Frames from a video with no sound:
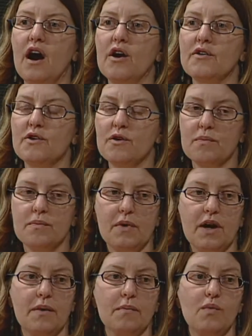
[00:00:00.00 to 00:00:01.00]
are there
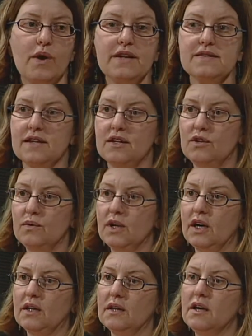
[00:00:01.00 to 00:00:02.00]
ways that you
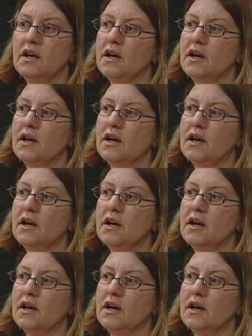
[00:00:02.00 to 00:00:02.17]
can